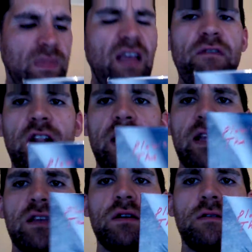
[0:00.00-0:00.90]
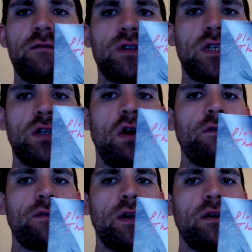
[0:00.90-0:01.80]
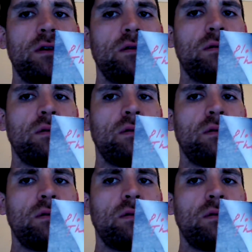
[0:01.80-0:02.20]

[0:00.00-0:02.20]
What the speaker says: Definitely kind of softer.